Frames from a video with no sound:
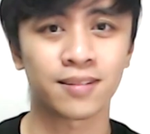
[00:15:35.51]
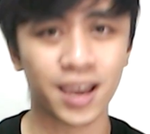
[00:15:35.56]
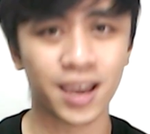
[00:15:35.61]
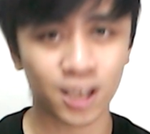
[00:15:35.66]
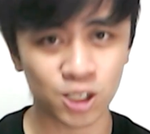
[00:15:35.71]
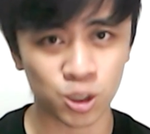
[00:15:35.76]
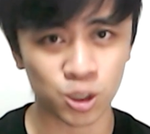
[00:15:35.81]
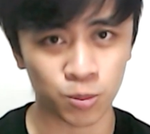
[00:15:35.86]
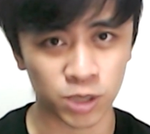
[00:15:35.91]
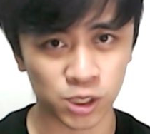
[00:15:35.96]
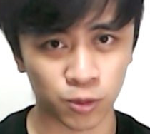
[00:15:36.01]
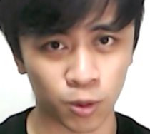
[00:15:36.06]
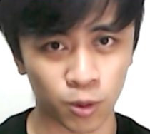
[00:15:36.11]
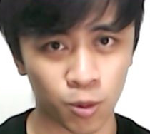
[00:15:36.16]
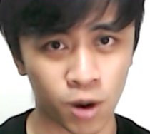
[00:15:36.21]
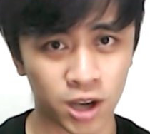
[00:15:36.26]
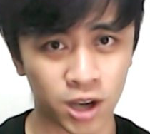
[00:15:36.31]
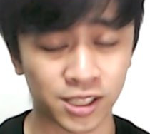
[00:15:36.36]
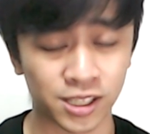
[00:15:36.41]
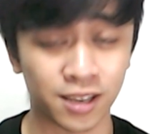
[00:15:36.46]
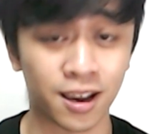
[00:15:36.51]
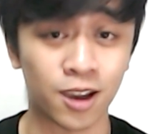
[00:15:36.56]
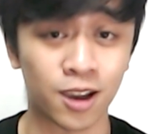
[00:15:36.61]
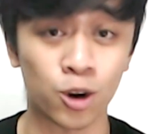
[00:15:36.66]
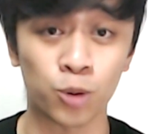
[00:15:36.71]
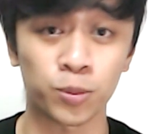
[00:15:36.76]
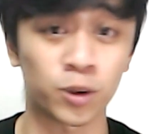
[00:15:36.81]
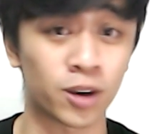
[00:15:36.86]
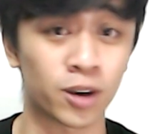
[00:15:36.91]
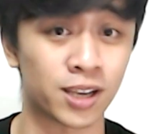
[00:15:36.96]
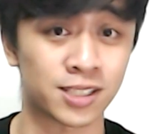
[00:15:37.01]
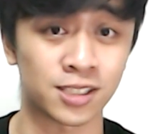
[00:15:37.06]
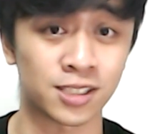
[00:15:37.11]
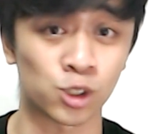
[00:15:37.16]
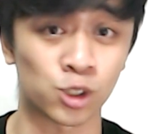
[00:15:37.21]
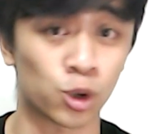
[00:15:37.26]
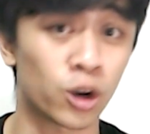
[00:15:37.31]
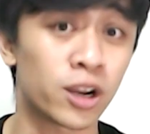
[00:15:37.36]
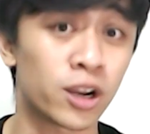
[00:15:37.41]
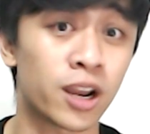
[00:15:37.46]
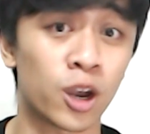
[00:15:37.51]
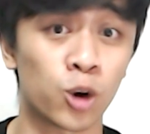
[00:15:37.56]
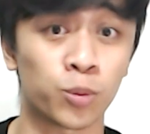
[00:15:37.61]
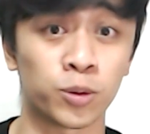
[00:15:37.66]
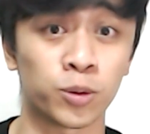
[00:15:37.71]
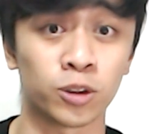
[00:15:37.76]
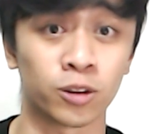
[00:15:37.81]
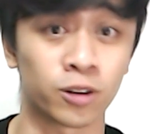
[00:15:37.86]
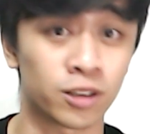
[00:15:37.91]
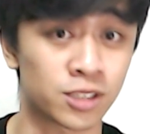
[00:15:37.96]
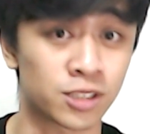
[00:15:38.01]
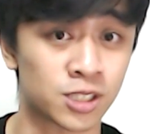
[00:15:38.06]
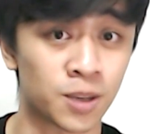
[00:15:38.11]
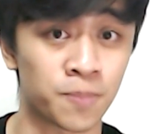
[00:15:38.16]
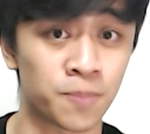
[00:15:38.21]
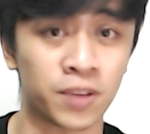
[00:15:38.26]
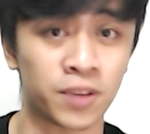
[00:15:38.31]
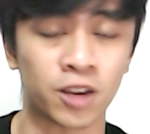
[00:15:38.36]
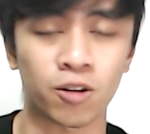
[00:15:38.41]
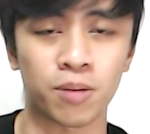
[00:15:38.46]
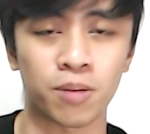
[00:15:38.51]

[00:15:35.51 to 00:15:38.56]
Thank you so much for watching. I hope you guys enjoyed. I hope you learned something.